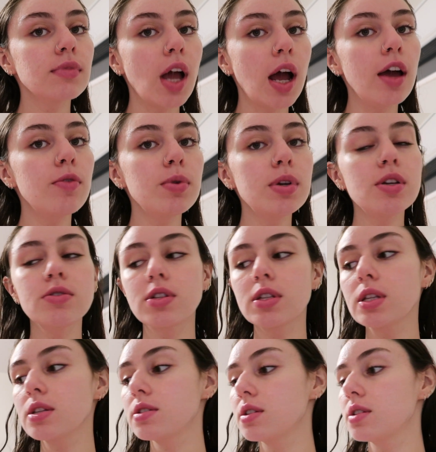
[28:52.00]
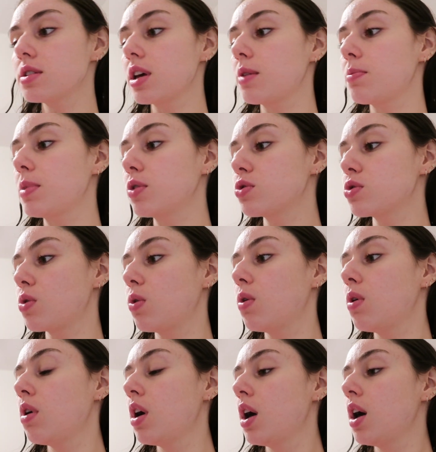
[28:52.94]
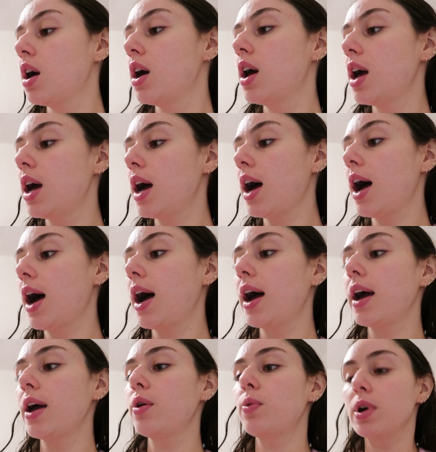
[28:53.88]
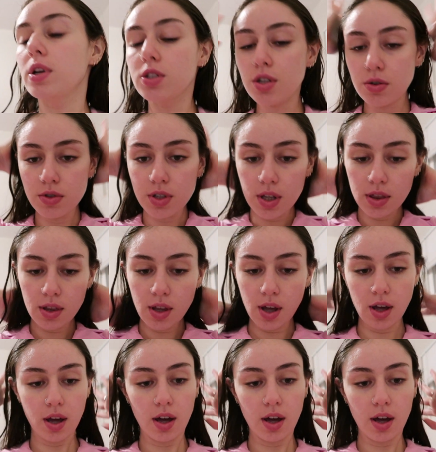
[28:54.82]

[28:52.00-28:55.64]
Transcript: I've been using this since like middle school. I was using